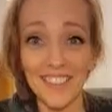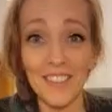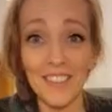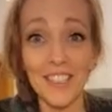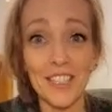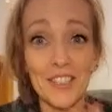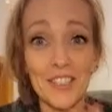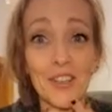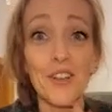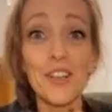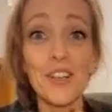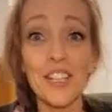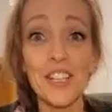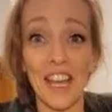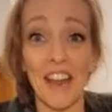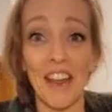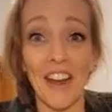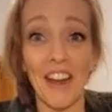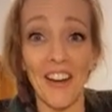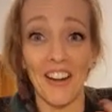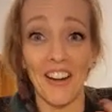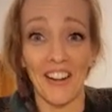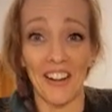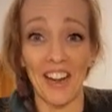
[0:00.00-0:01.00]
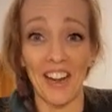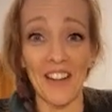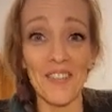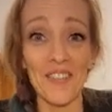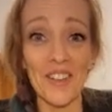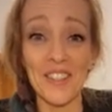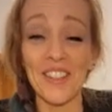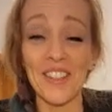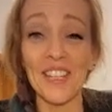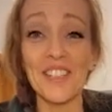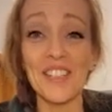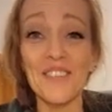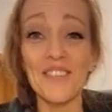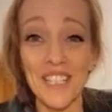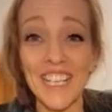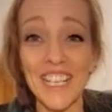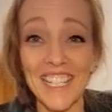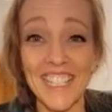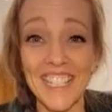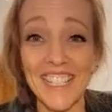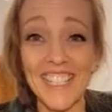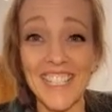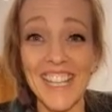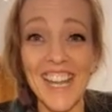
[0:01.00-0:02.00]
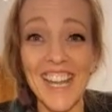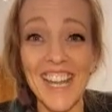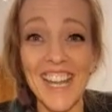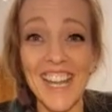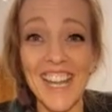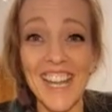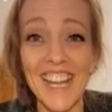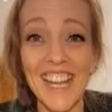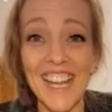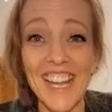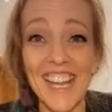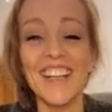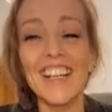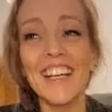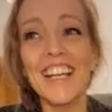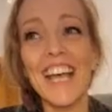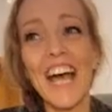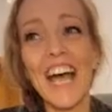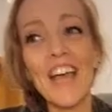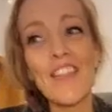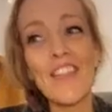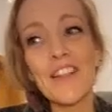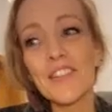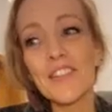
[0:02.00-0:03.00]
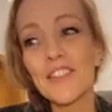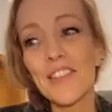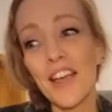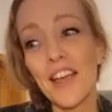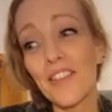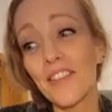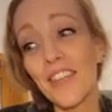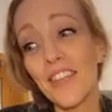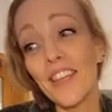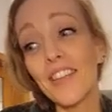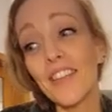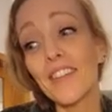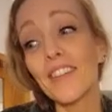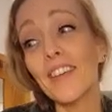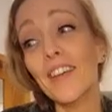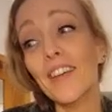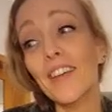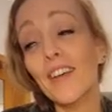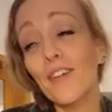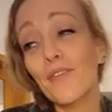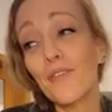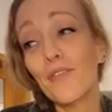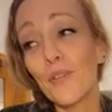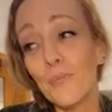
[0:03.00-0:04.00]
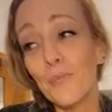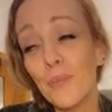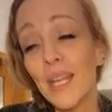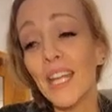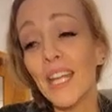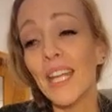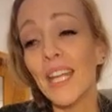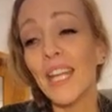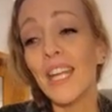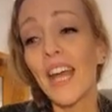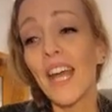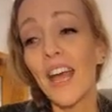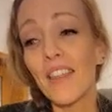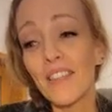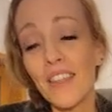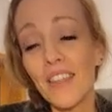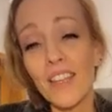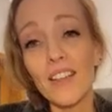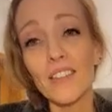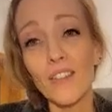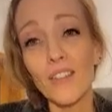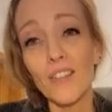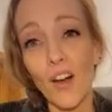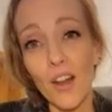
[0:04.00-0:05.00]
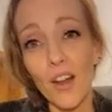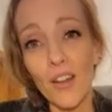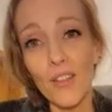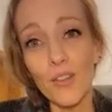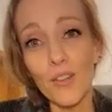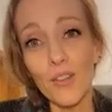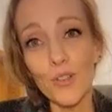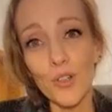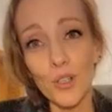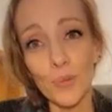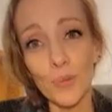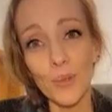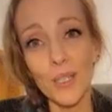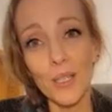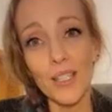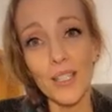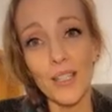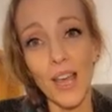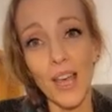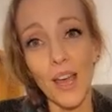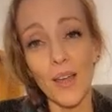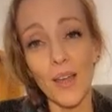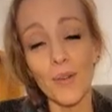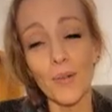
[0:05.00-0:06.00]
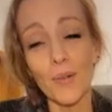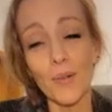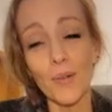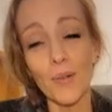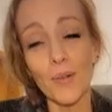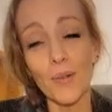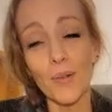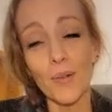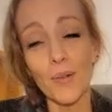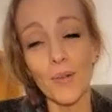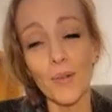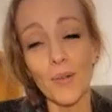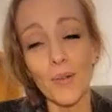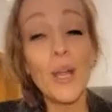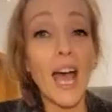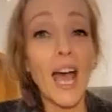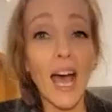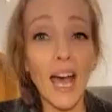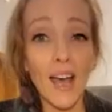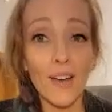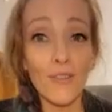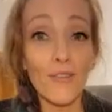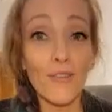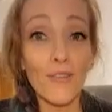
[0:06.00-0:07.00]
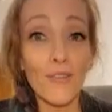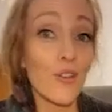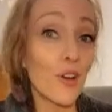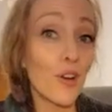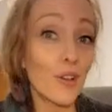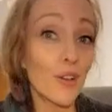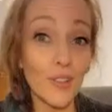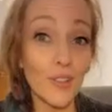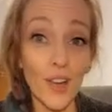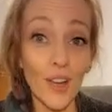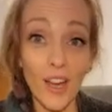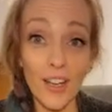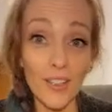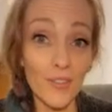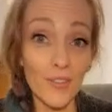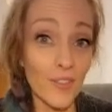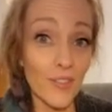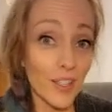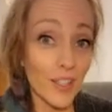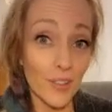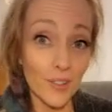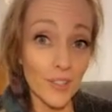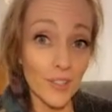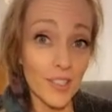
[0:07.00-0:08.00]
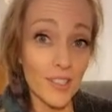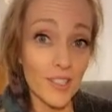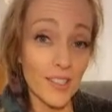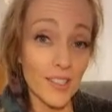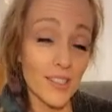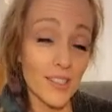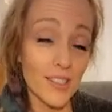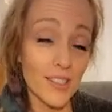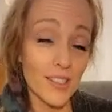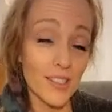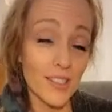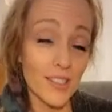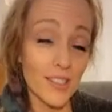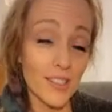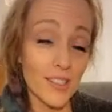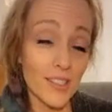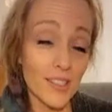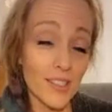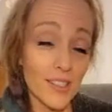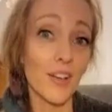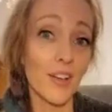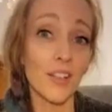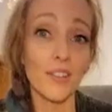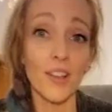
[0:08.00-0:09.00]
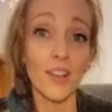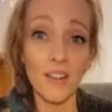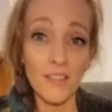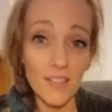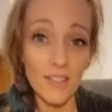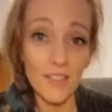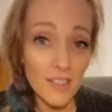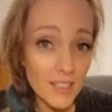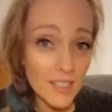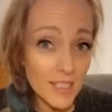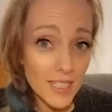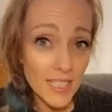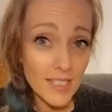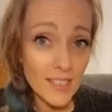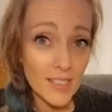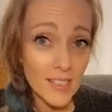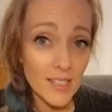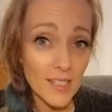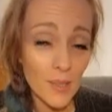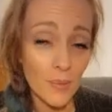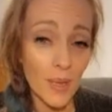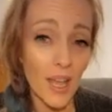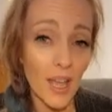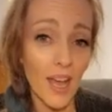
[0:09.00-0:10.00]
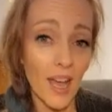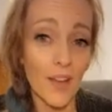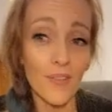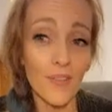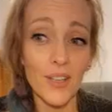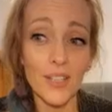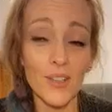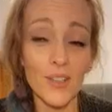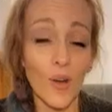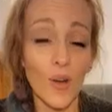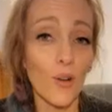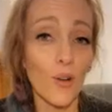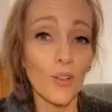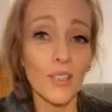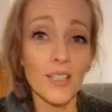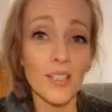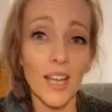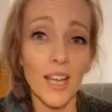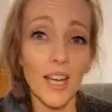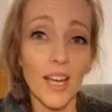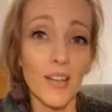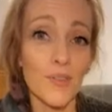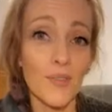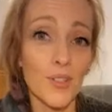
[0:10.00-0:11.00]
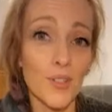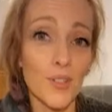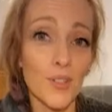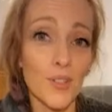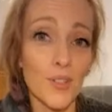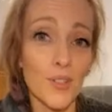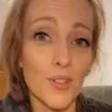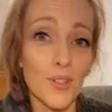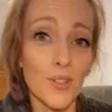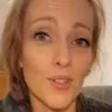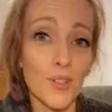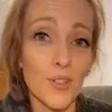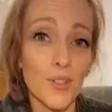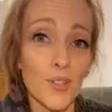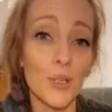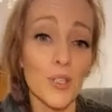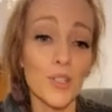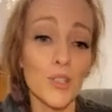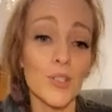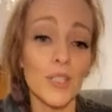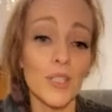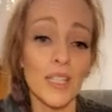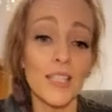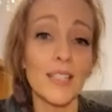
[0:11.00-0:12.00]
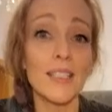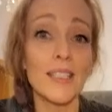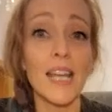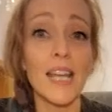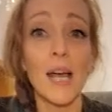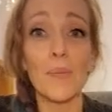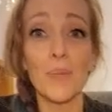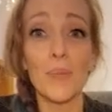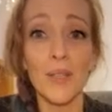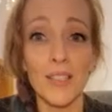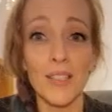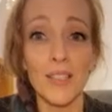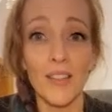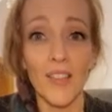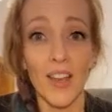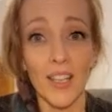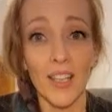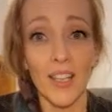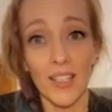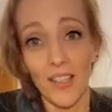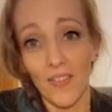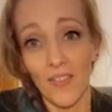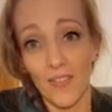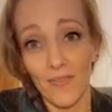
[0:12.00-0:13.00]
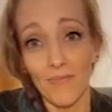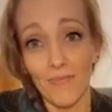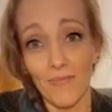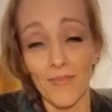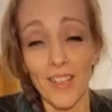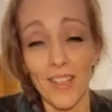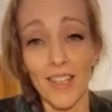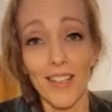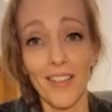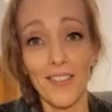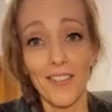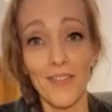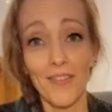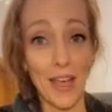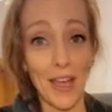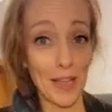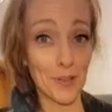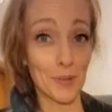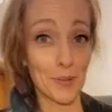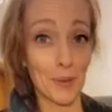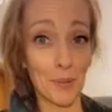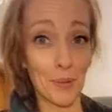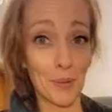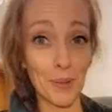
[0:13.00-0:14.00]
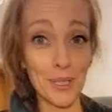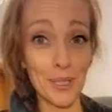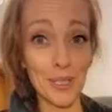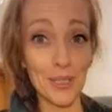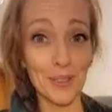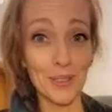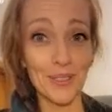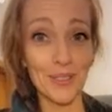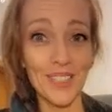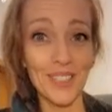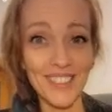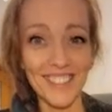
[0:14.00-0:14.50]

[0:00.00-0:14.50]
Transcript: It's already there. Everything you need is there. And that's, I think, for me, I think a lot of the treatments that we have for a lot of the illnesses that we have and a lot of the diseases that we have, it's all inside of us already. We just need to tap into that. And that's what we do.